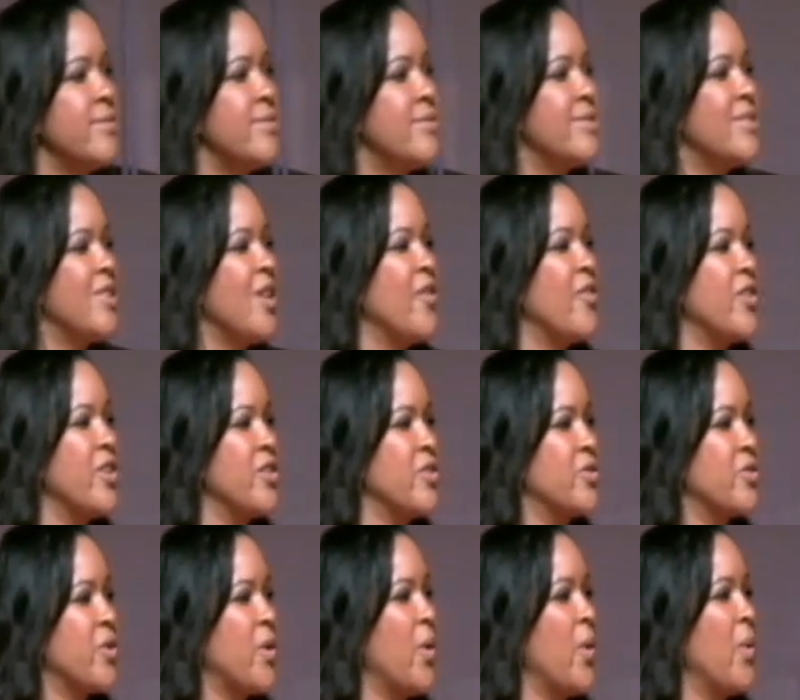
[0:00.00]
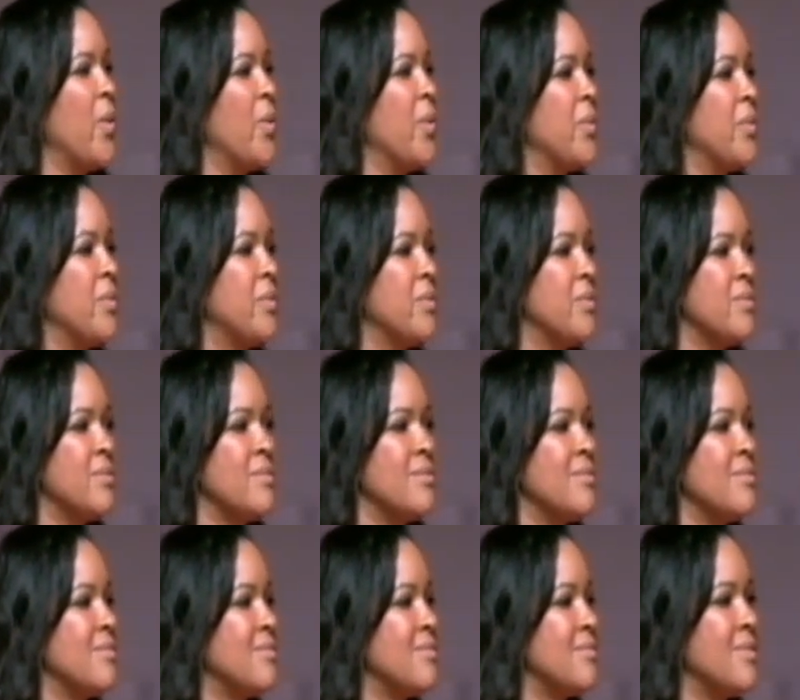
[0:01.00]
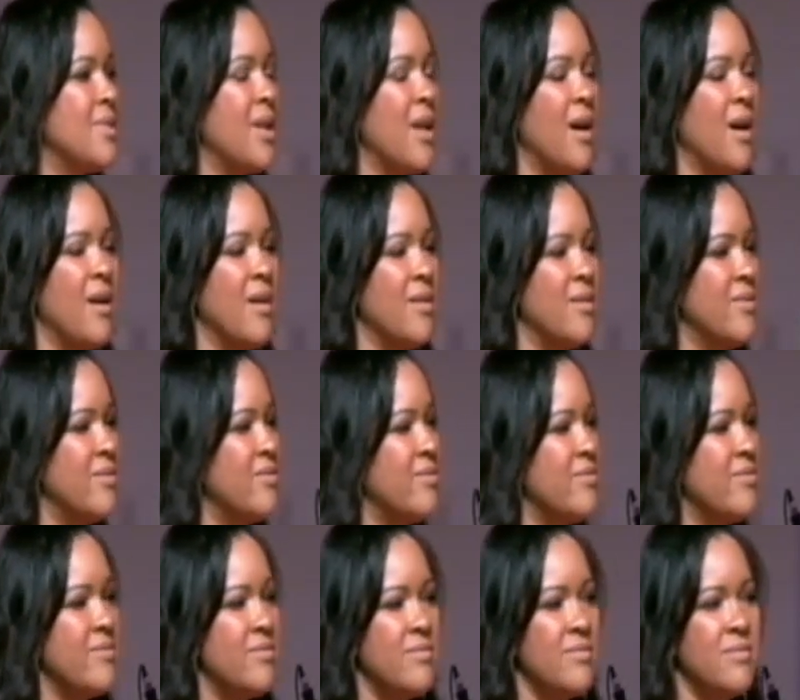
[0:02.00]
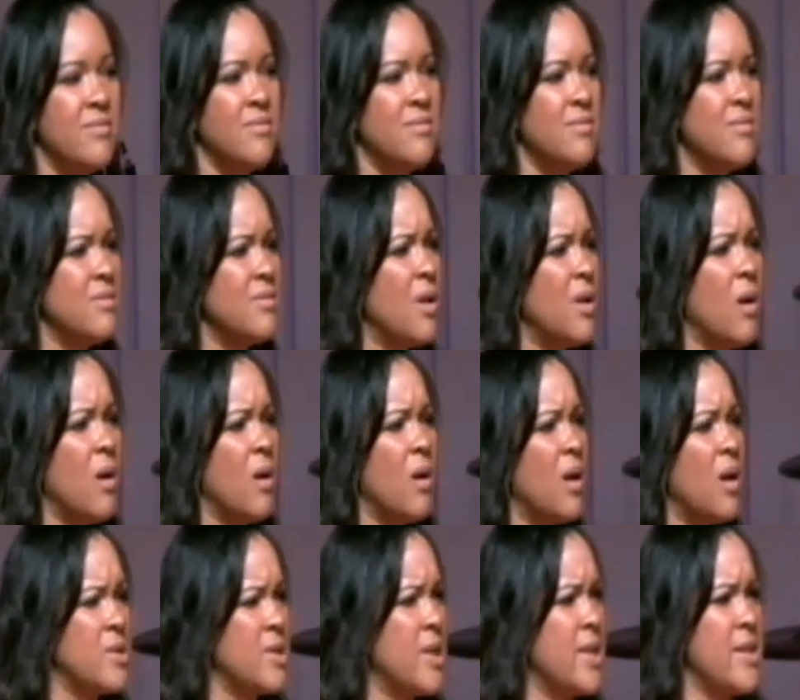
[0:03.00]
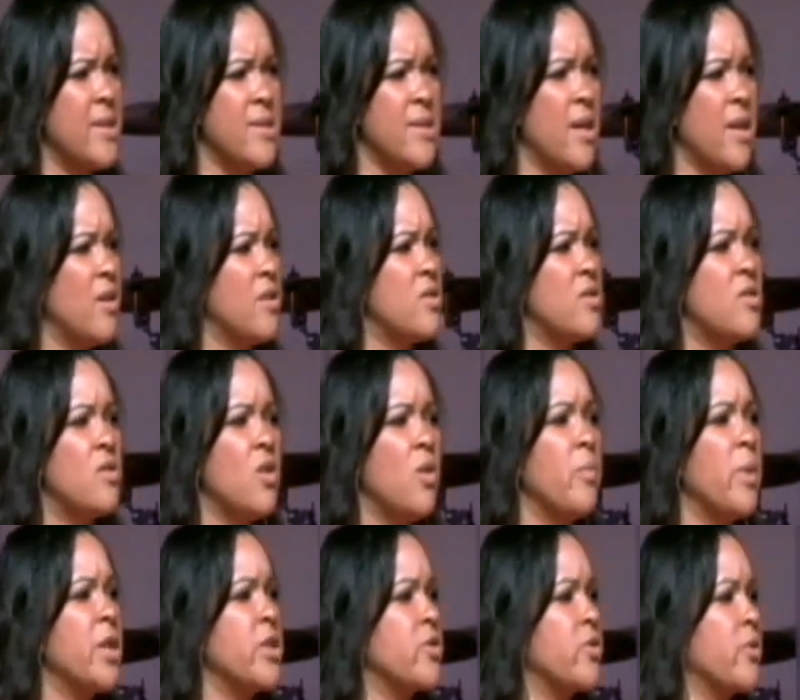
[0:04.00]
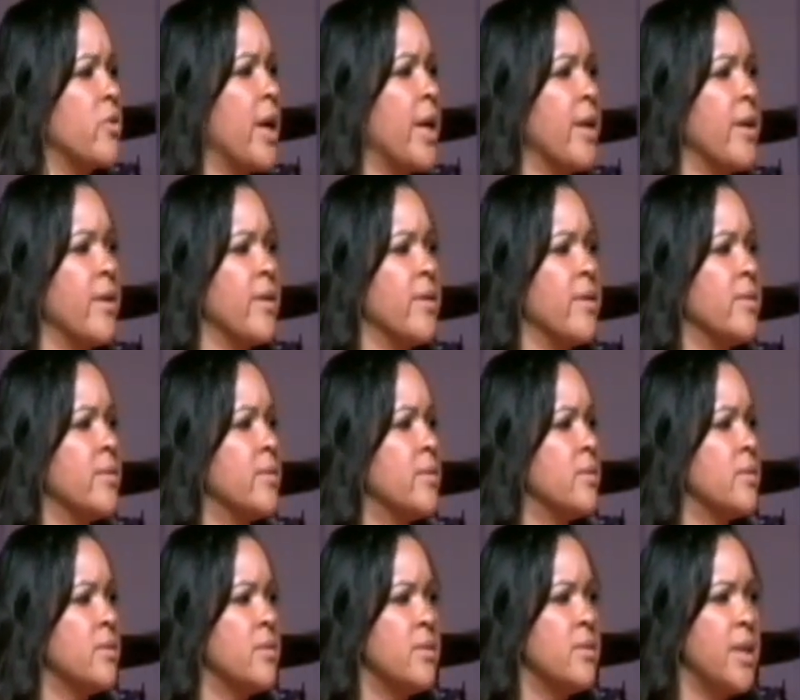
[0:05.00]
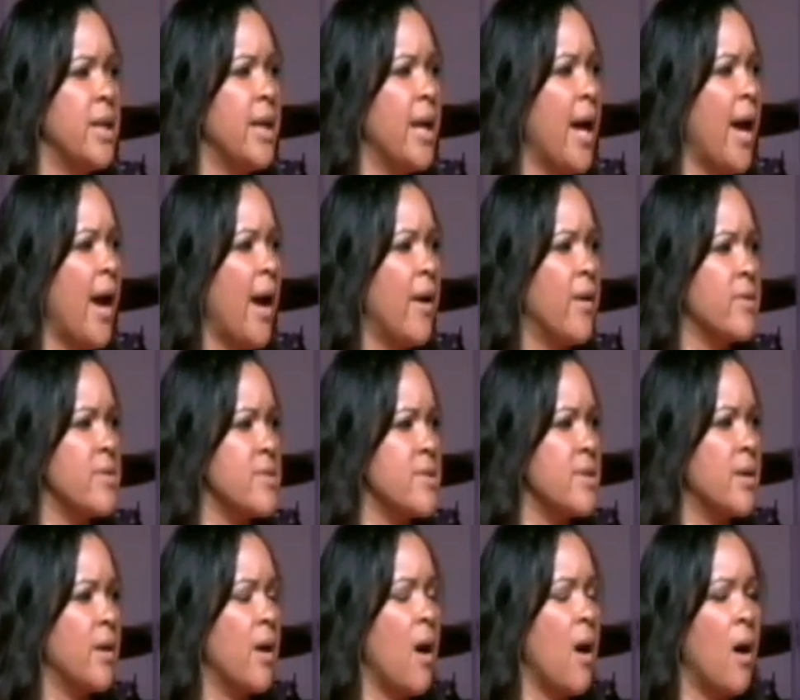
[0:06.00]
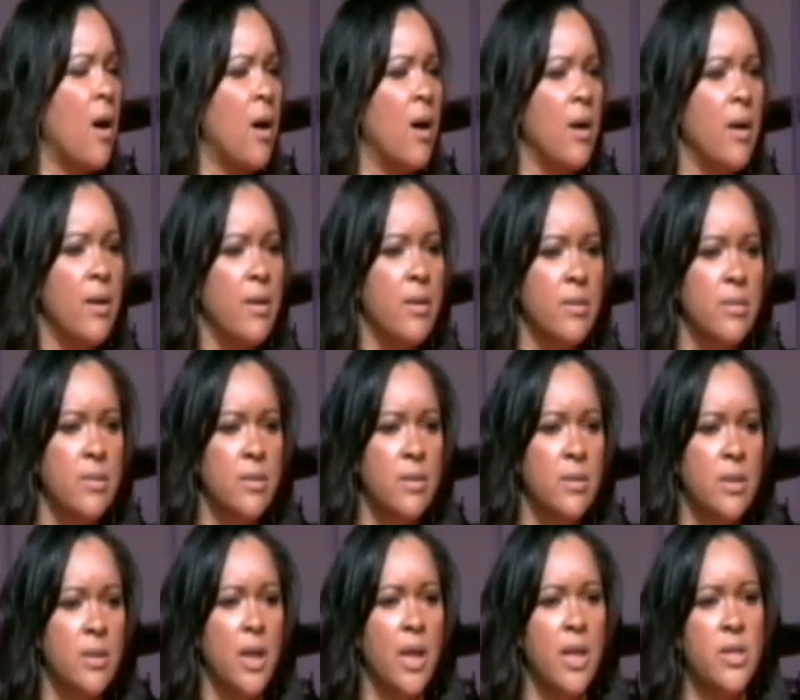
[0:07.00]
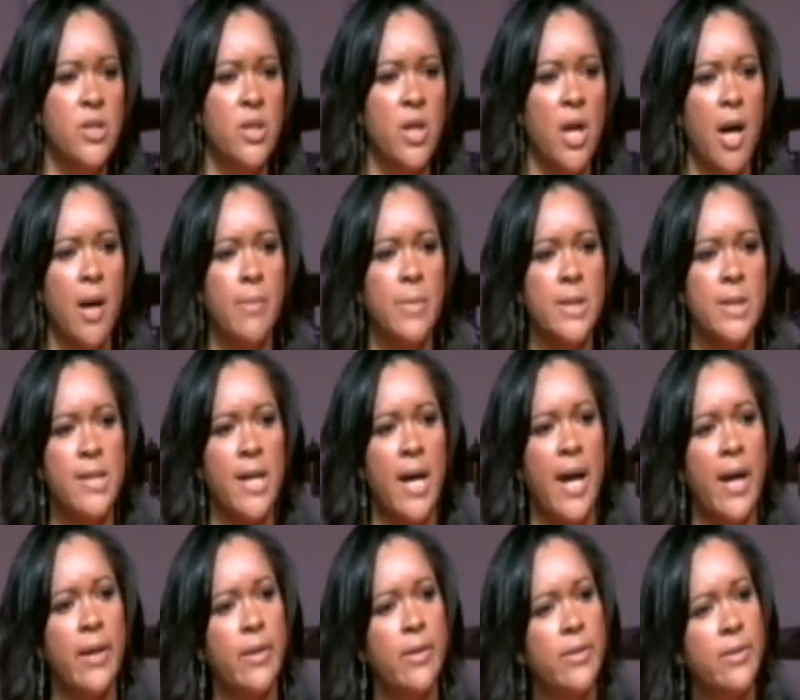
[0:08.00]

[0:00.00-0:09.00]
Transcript: self-control, love, all those things that are so much greater than having a car, a job, a title.